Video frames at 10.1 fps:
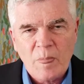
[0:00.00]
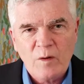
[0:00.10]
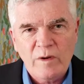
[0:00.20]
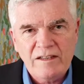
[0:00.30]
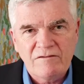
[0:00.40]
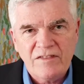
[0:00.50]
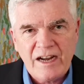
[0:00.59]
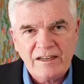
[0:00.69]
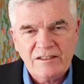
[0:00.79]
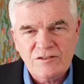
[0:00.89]
when in
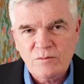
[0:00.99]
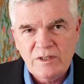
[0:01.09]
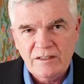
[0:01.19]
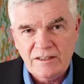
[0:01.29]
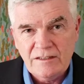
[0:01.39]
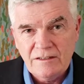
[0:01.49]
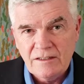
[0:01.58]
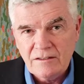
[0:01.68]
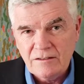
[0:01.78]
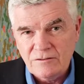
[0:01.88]
fact it's really
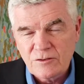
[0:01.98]
the